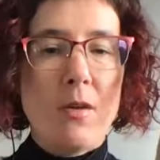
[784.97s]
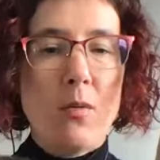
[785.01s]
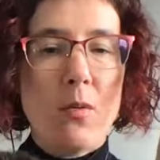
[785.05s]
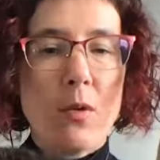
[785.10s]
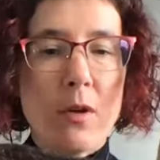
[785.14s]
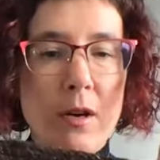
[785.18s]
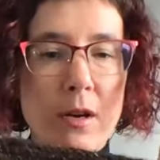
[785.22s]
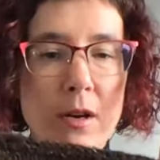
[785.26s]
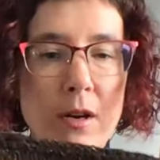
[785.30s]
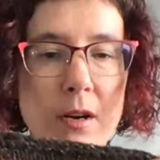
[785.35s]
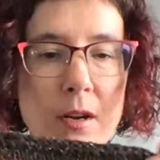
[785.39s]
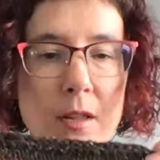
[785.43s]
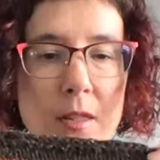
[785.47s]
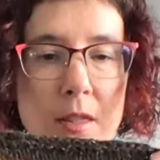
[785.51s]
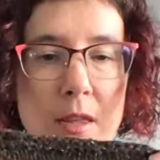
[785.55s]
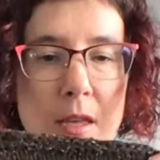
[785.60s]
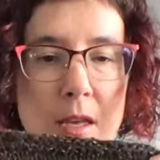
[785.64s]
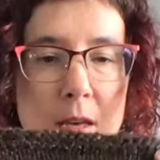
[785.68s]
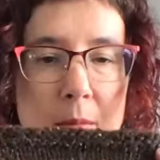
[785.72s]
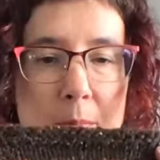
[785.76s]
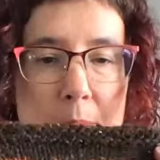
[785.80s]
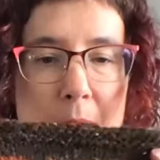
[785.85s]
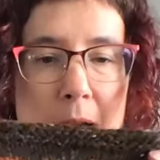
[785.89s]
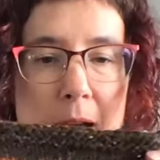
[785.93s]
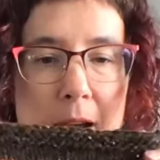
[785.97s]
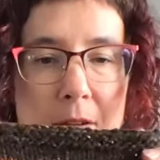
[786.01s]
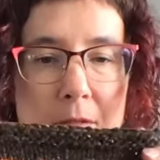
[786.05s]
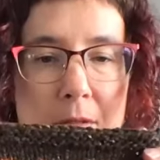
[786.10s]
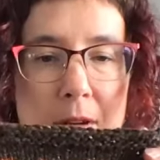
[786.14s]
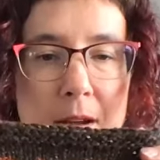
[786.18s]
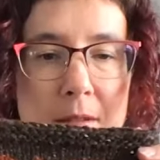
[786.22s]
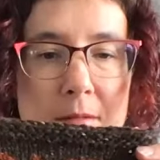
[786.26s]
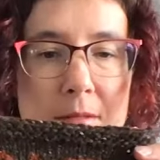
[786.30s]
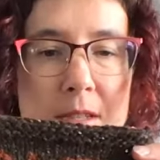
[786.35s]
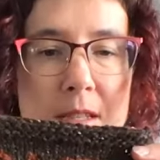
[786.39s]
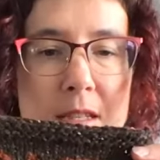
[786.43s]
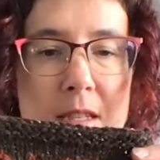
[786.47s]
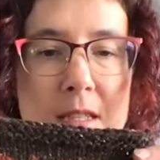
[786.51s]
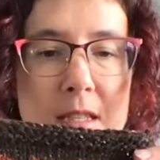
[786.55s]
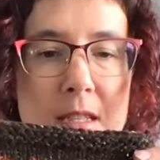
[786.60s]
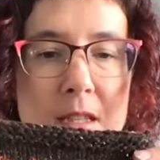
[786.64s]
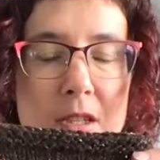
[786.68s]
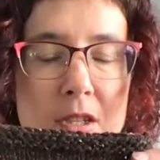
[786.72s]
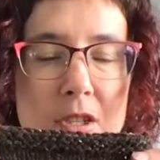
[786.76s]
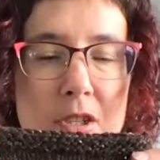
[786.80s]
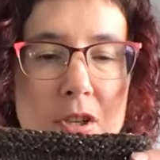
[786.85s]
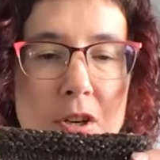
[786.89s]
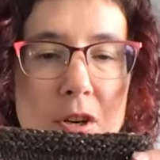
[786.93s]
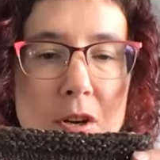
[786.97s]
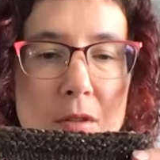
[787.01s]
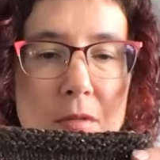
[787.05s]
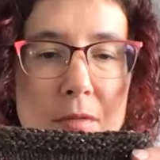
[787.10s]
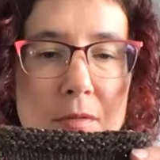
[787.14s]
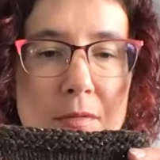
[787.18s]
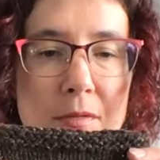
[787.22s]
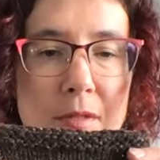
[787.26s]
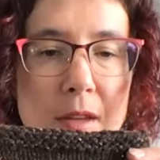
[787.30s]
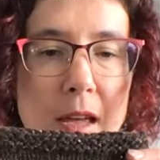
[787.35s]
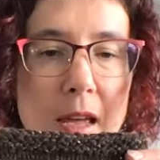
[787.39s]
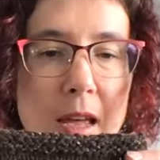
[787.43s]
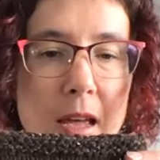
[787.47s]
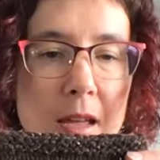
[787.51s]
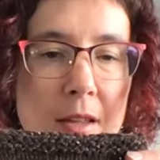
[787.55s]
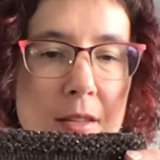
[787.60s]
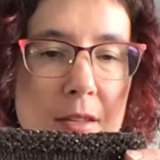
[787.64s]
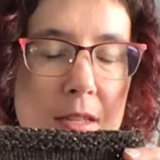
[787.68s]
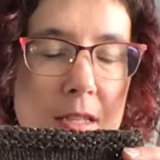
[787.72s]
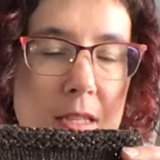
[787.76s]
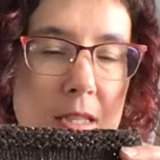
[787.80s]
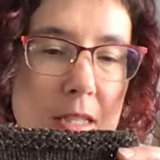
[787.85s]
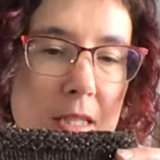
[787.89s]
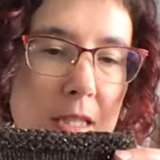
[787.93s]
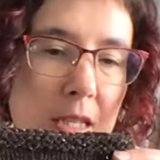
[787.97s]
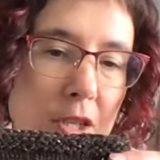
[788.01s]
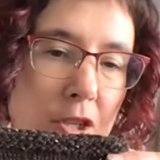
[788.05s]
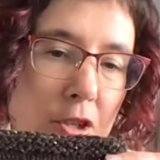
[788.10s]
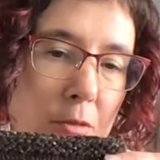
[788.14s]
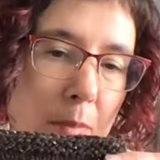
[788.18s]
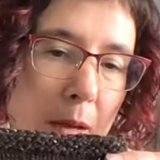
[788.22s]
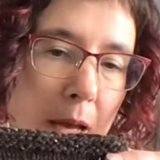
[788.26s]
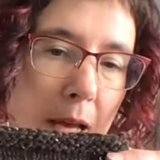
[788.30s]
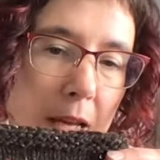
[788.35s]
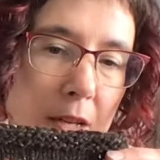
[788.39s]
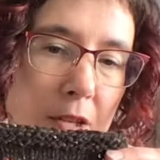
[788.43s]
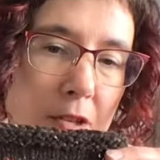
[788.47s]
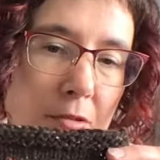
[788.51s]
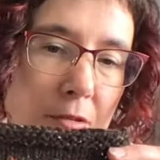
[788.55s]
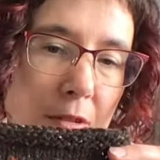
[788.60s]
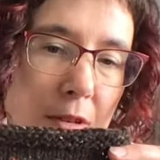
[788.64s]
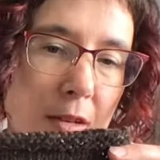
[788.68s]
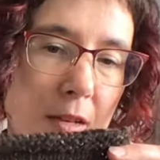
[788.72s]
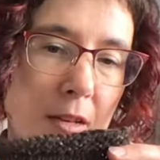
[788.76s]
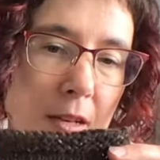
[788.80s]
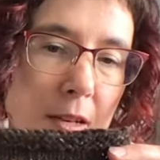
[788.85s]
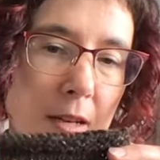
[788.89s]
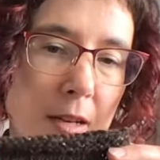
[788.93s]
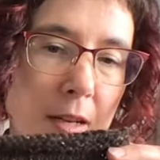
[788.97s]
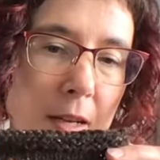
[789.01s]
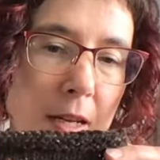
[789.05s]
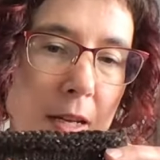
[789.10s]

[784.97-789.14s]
where the background is in the turf and the stitch pattern